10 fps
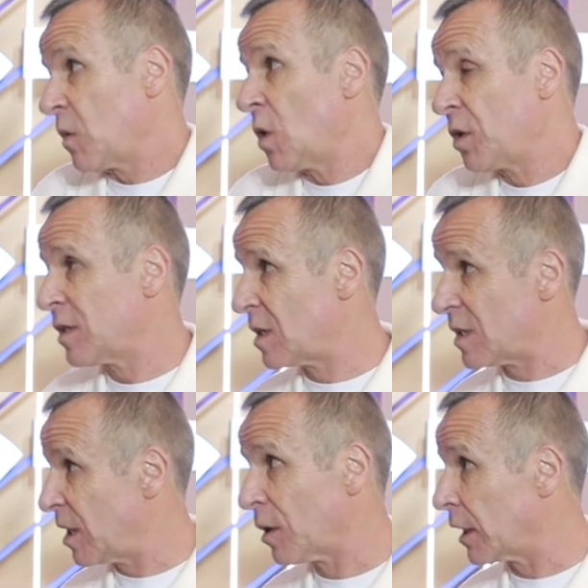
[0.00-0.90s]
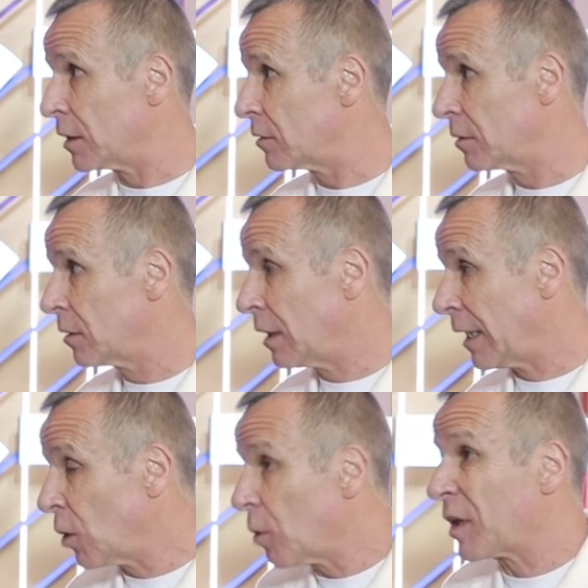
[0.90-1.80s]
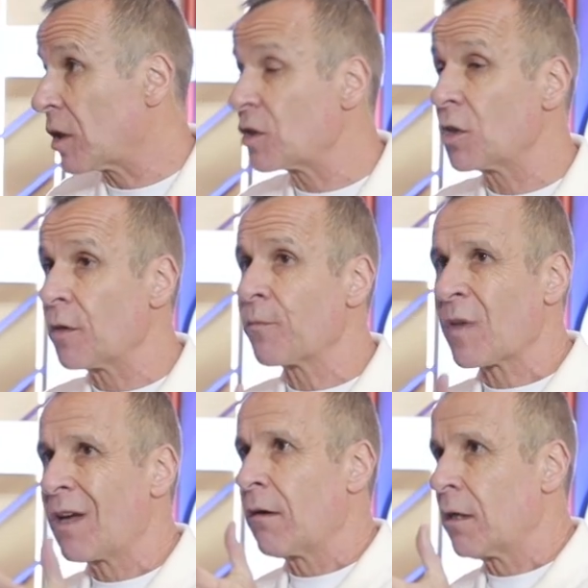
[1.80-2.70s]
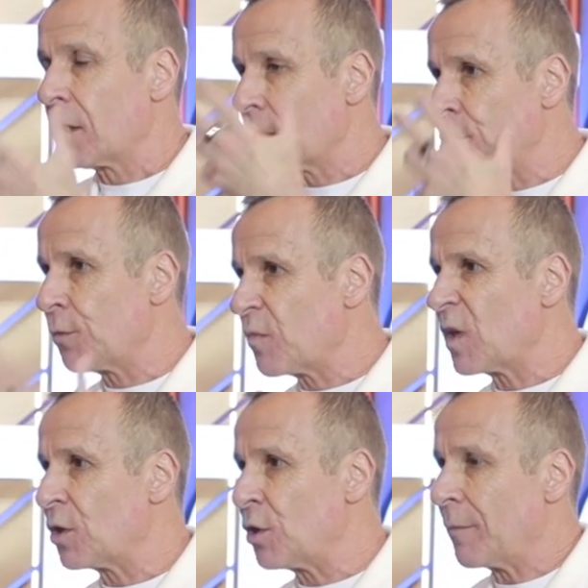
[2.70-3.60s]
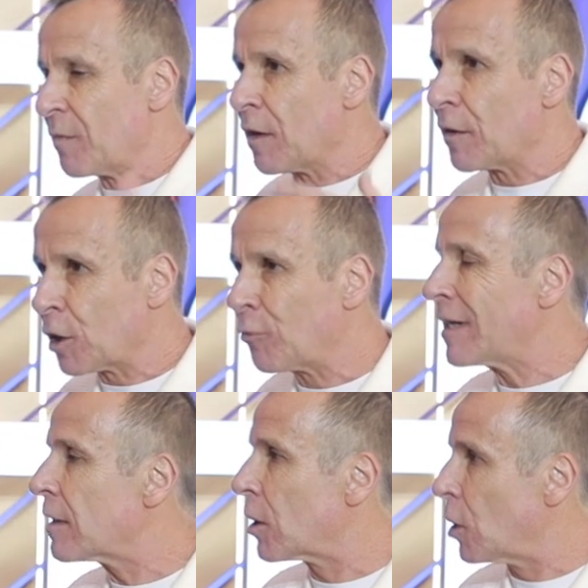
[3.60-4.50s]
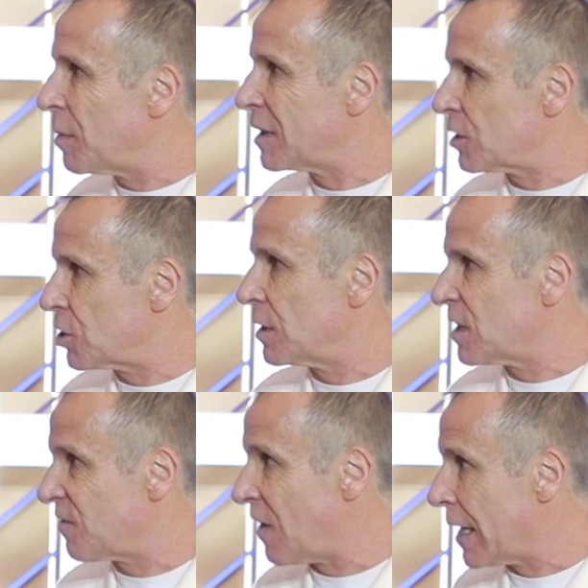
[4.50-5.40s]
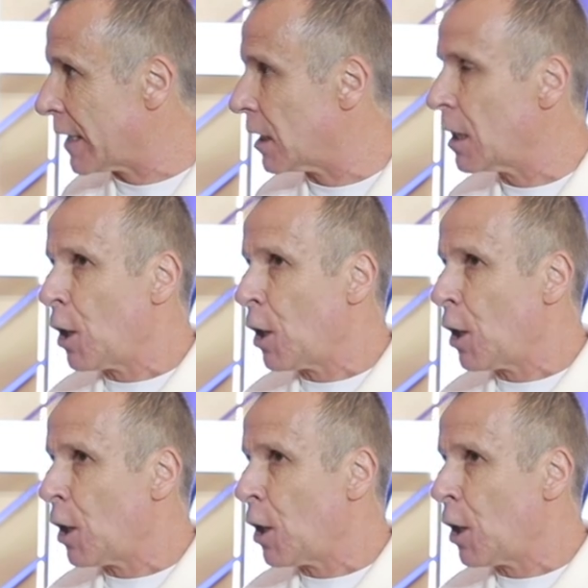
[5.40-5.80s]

Not necessarily at all, because you creating the competition is fine,